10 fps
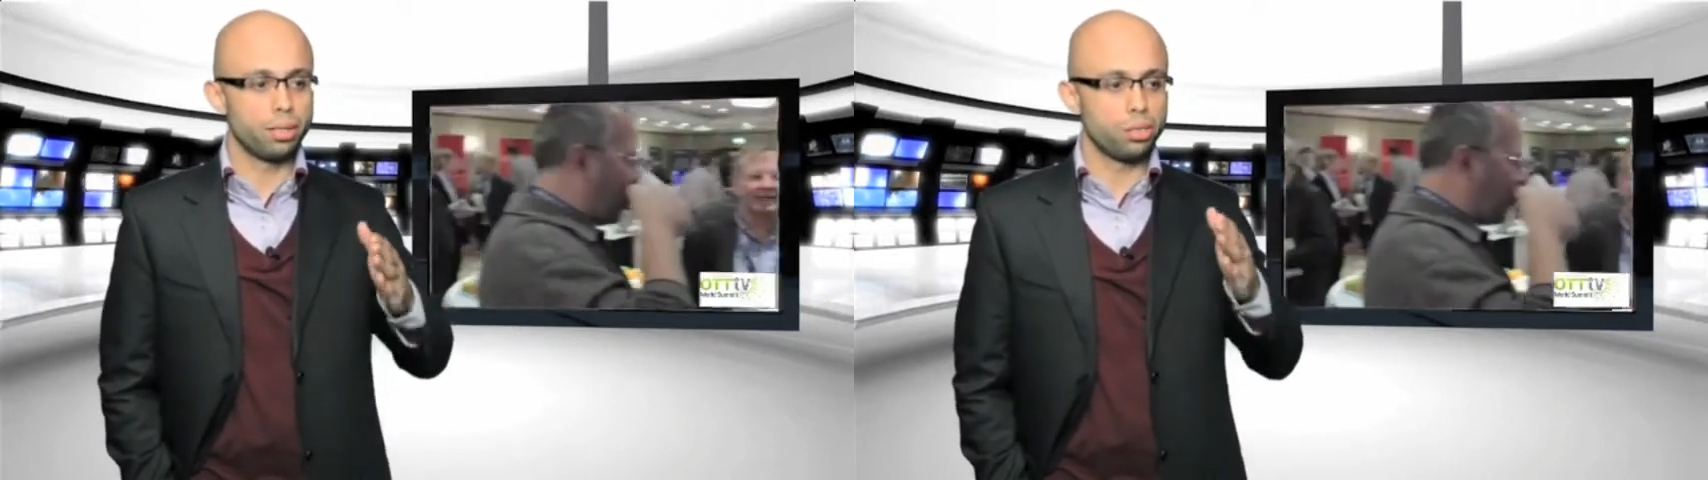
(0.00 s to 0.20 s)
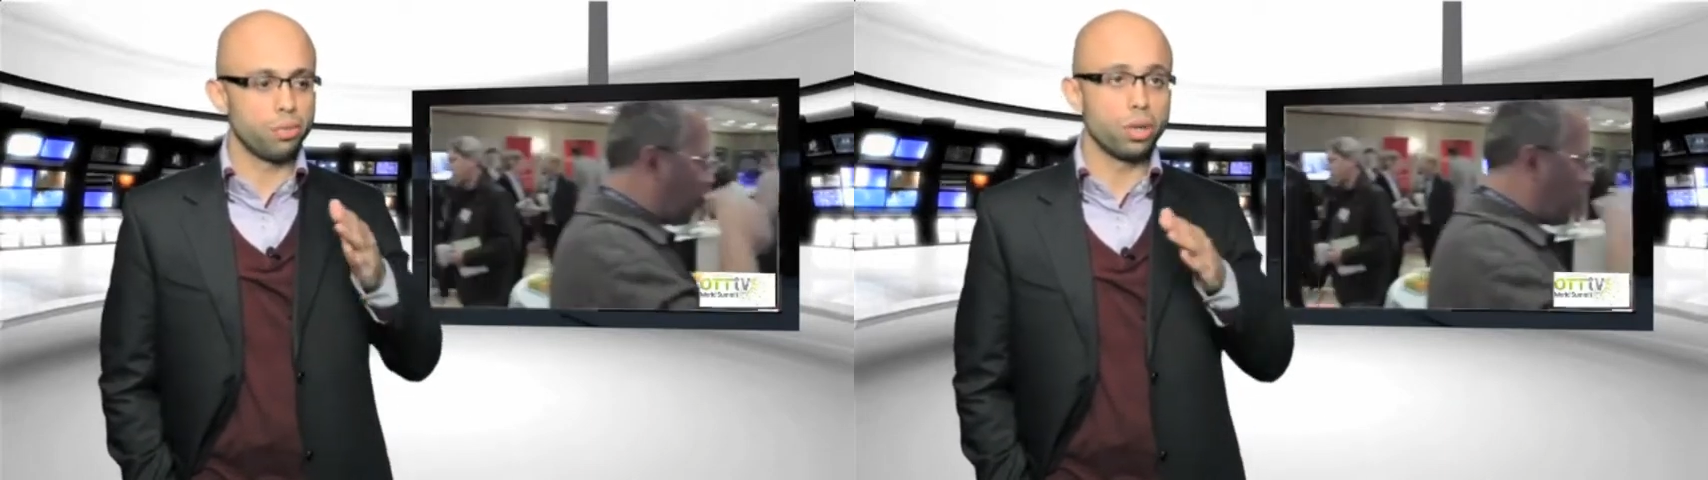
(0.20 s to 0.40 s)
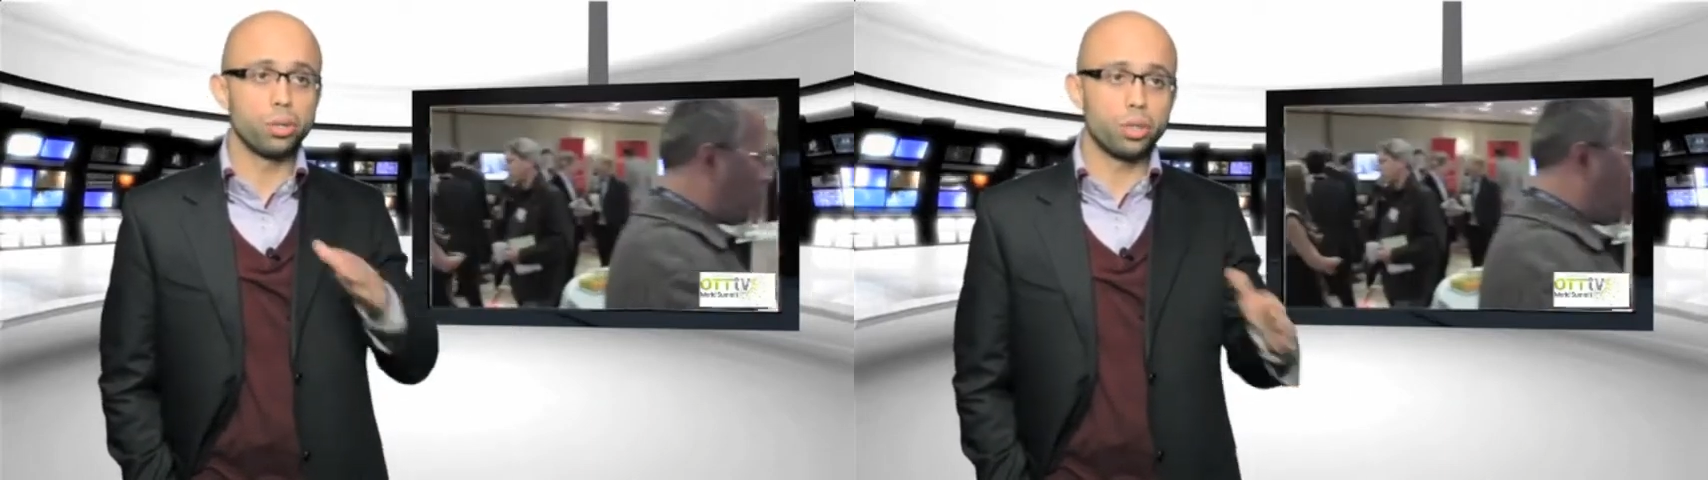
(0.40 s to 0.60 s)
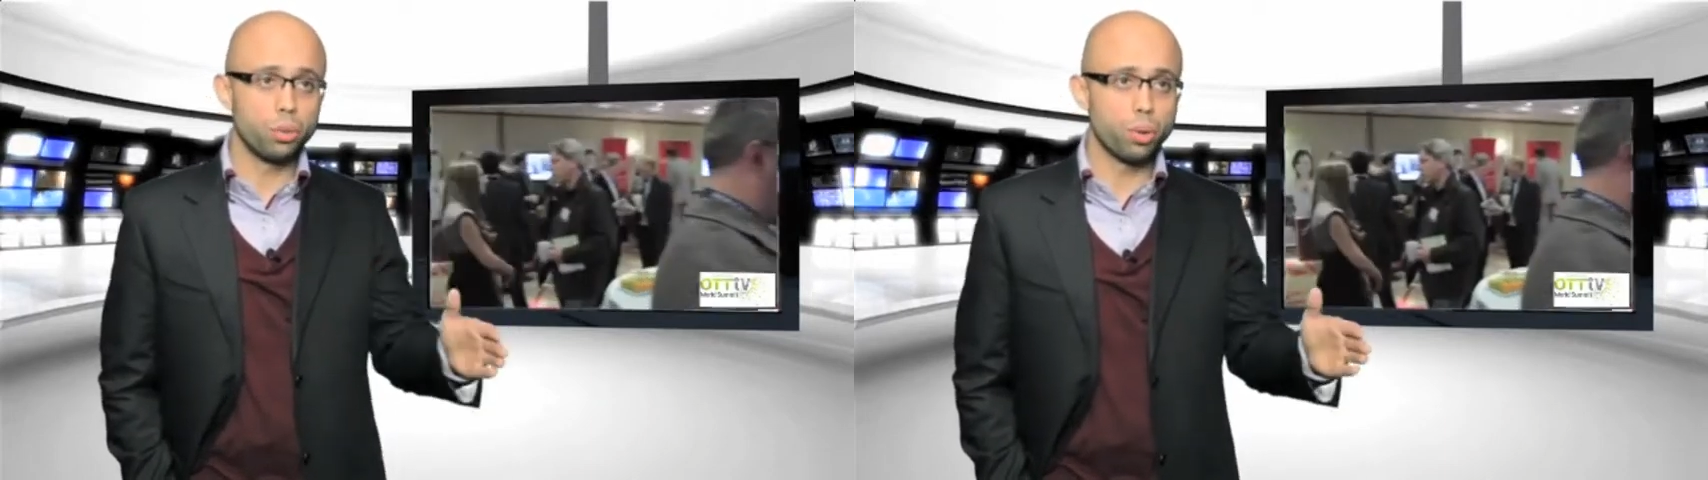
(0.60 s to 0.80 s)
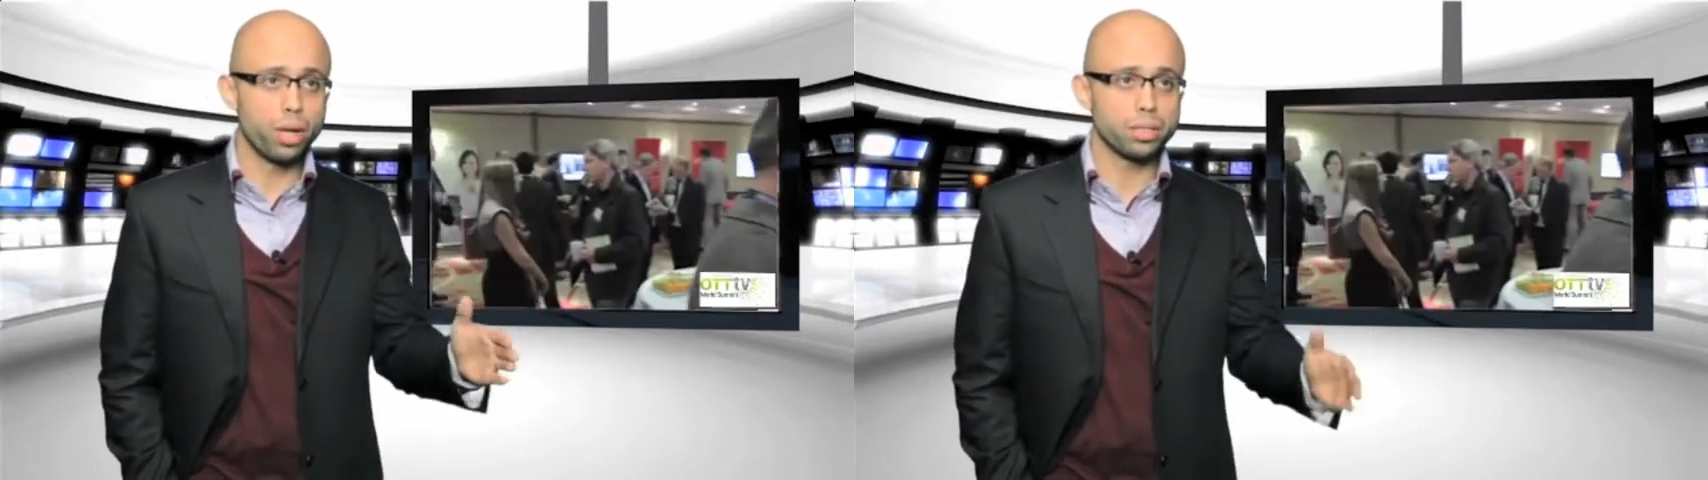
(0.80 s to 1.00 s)
you've got good
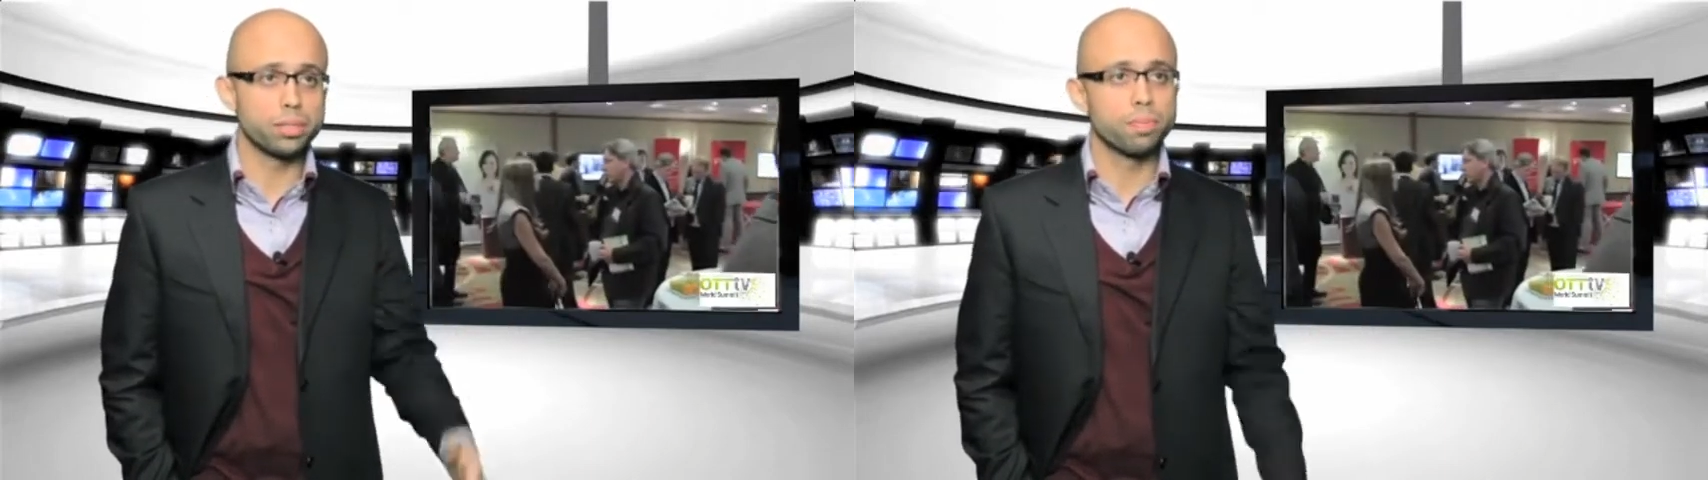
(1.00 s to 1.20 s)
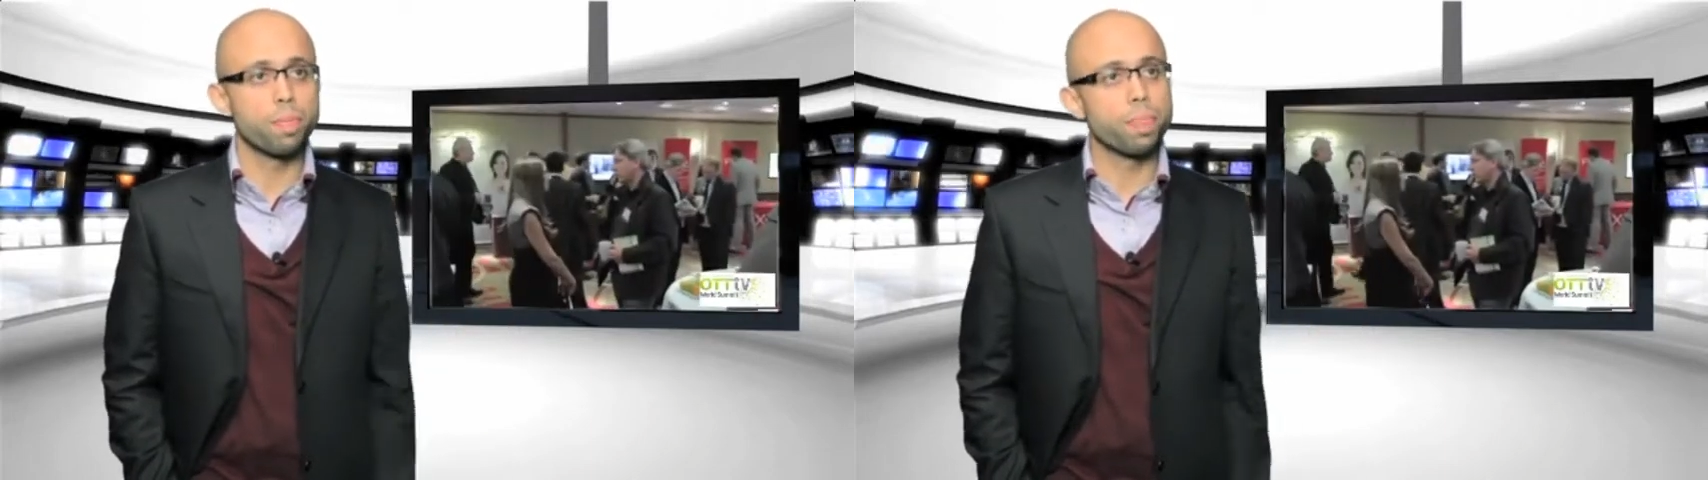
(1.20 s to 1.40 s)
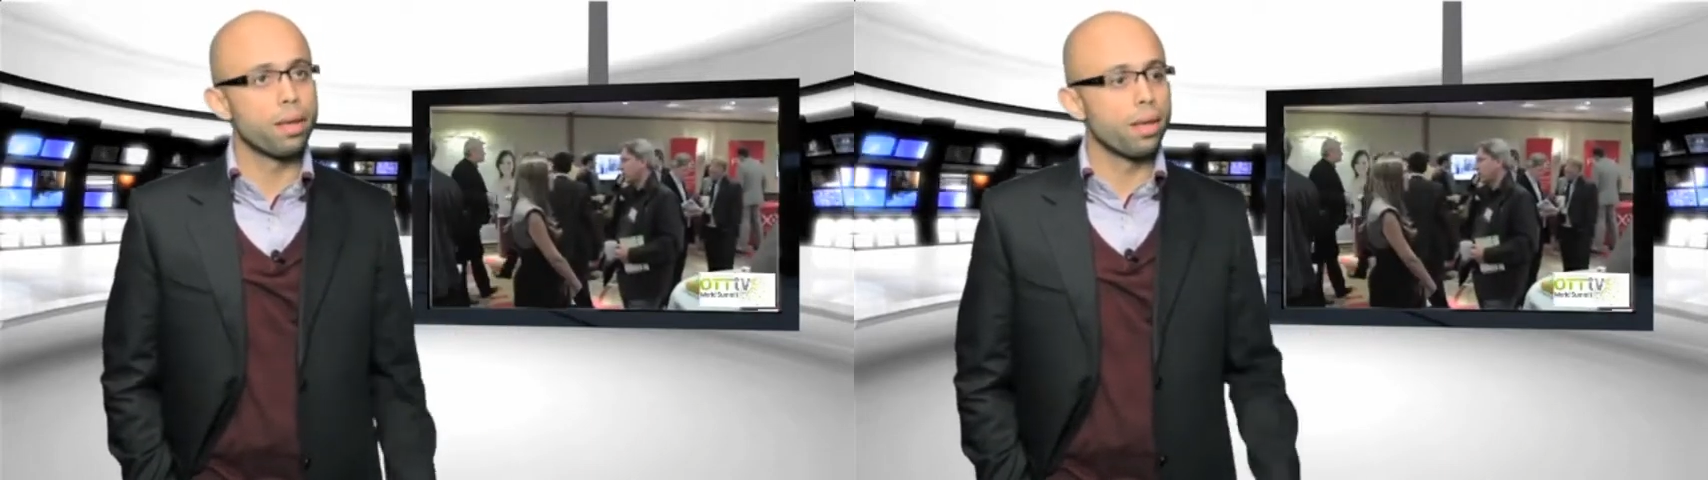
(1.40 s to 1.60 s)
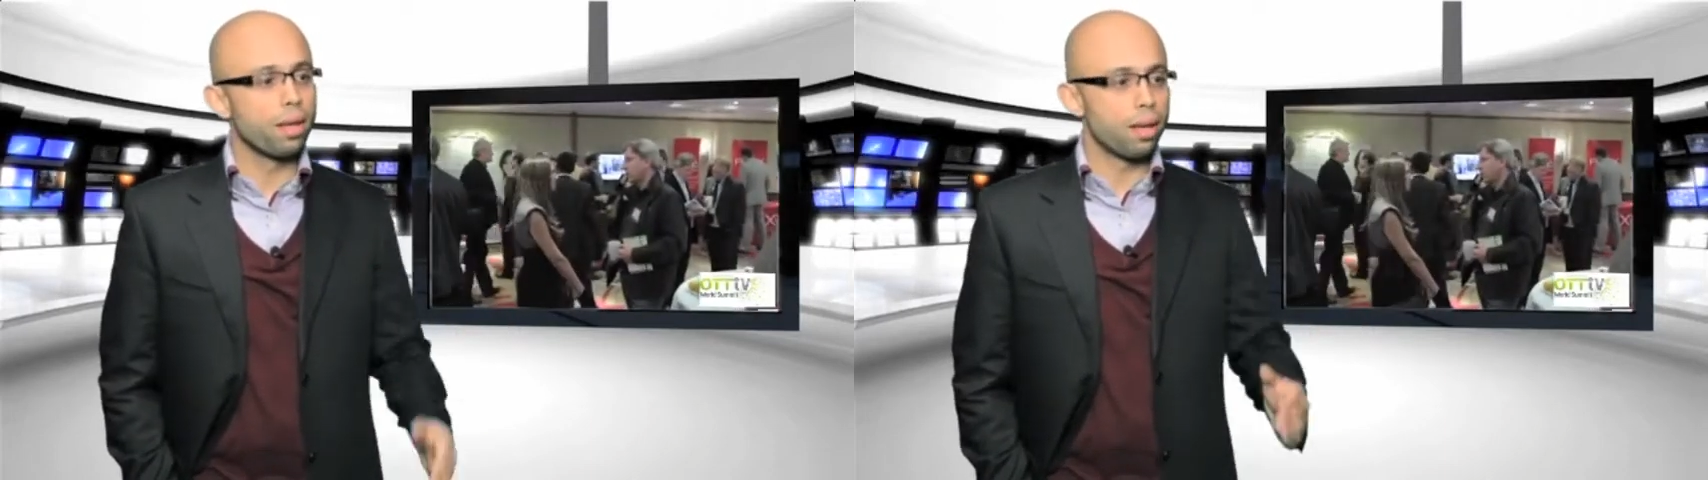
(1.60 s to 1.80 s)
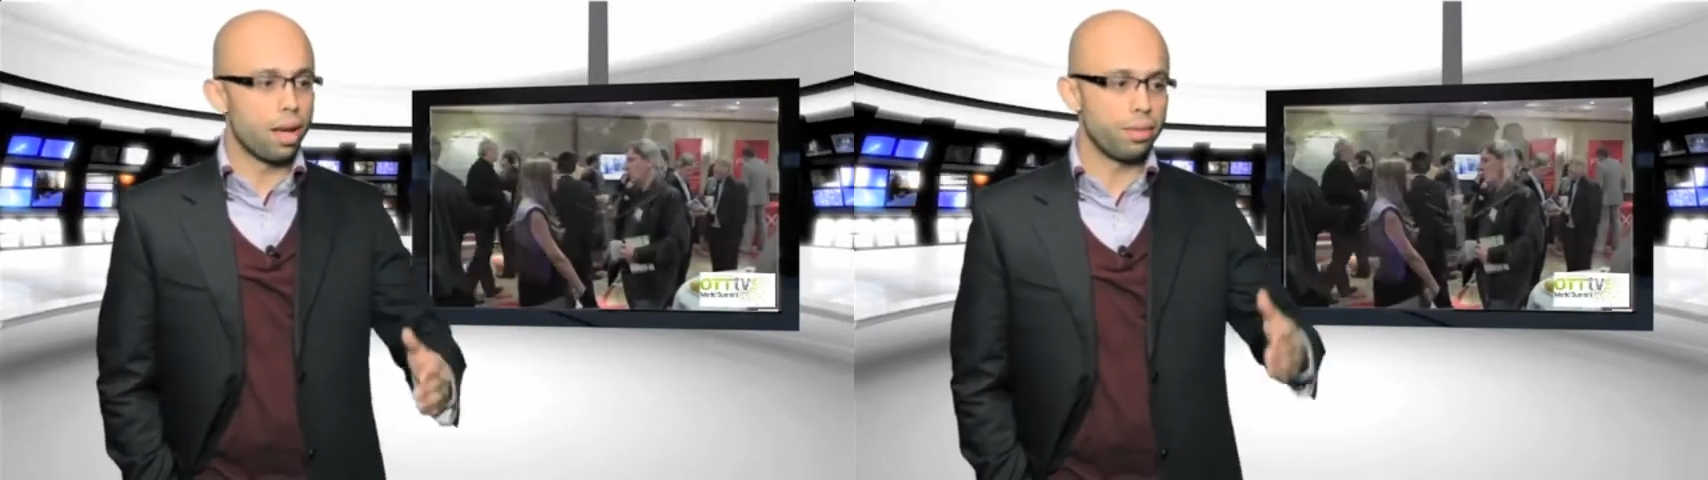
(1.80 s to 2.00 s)
QoS.
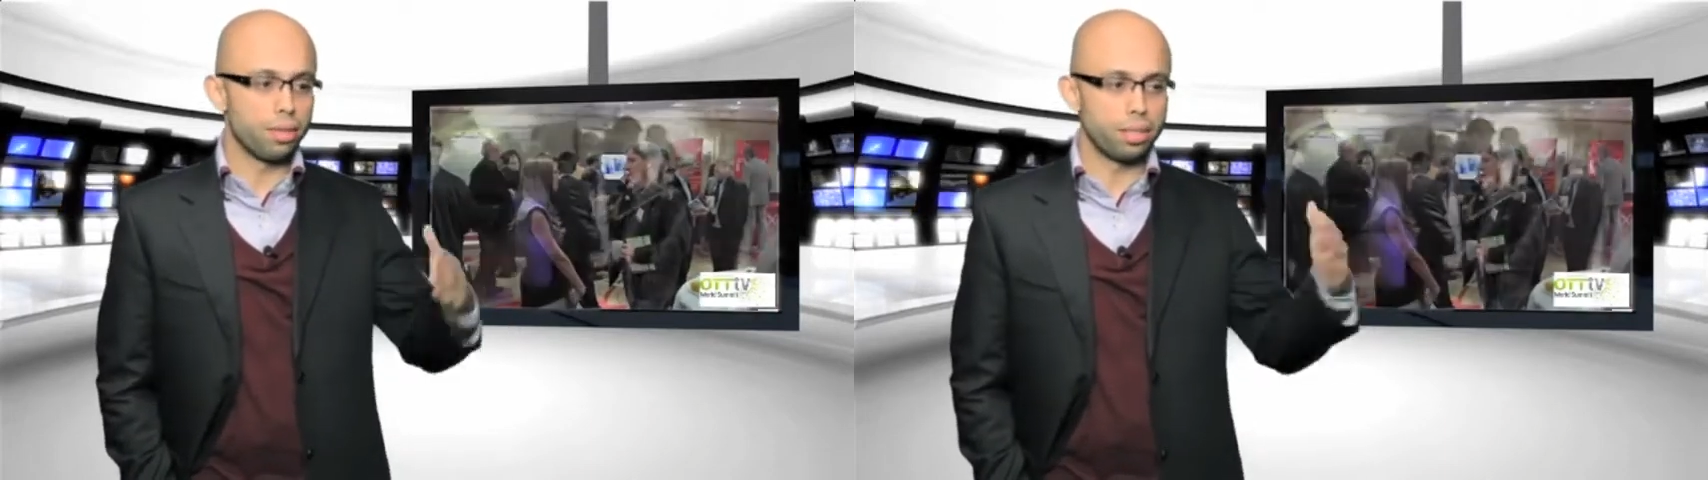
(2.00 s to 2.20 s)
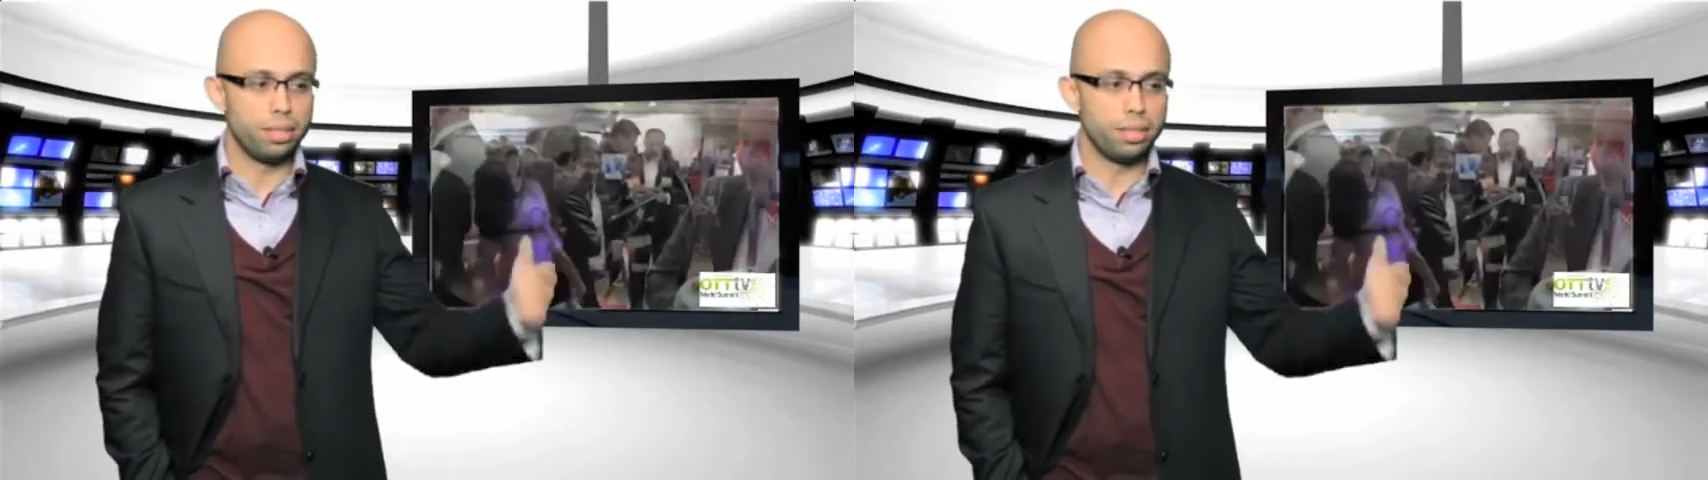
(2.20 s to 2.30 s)
At